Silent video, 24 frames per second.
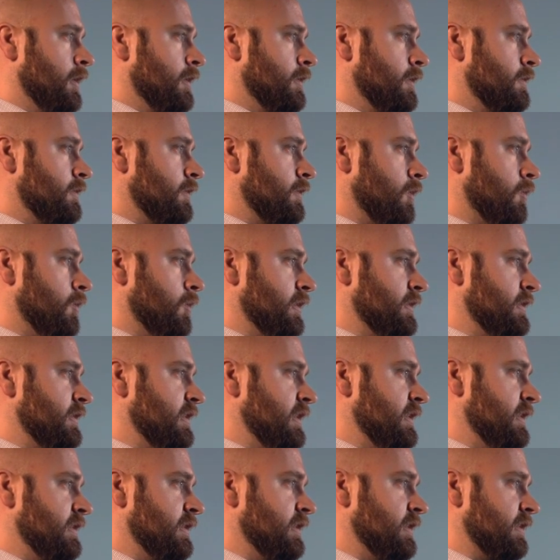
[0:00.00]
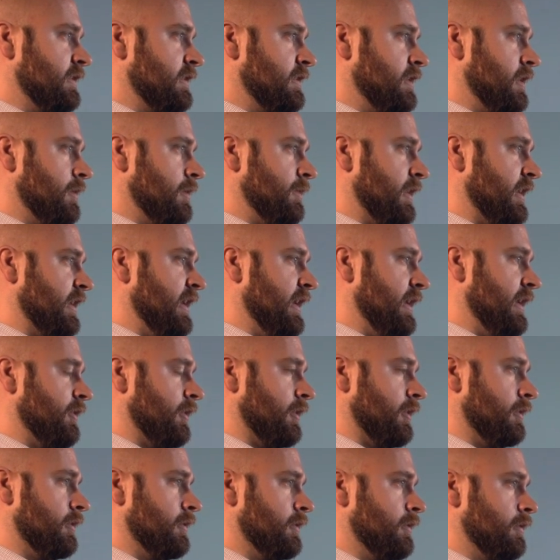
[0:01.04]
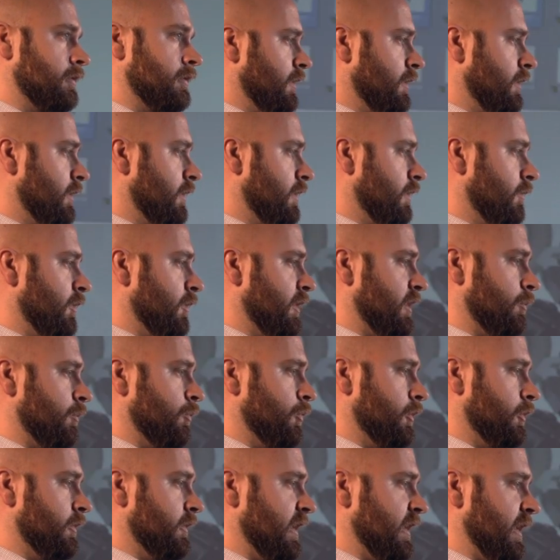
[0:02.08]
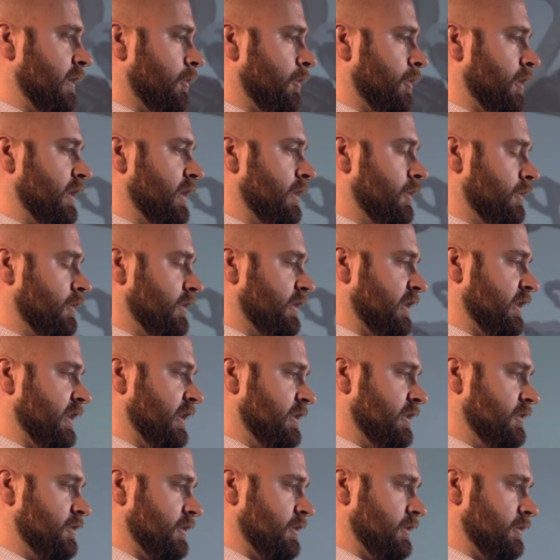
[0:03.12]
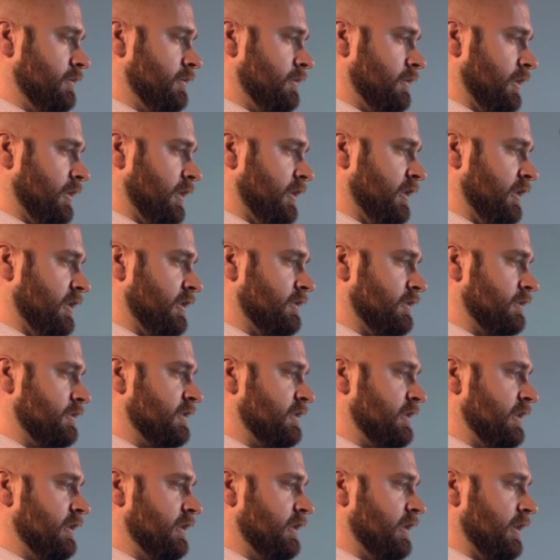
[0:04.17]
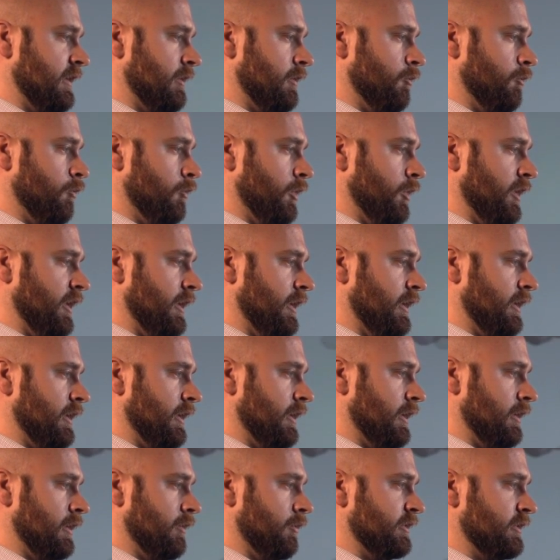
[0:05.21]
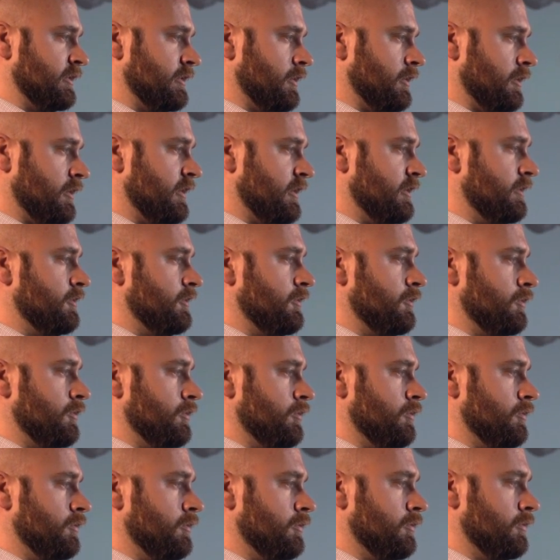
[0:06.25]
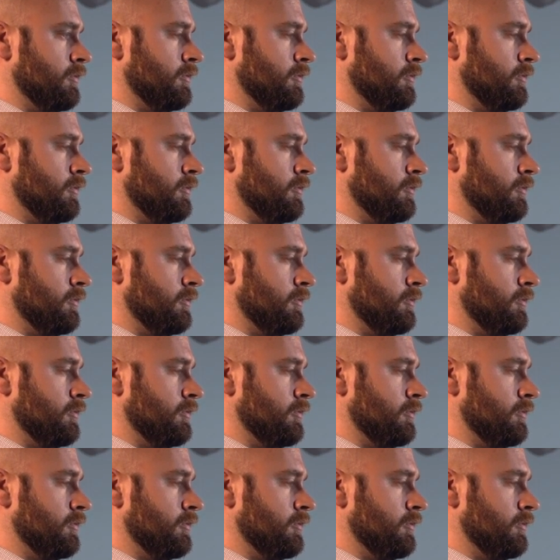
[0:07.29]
So once these things come together, we can put that right onto the engine, and you can see that we started to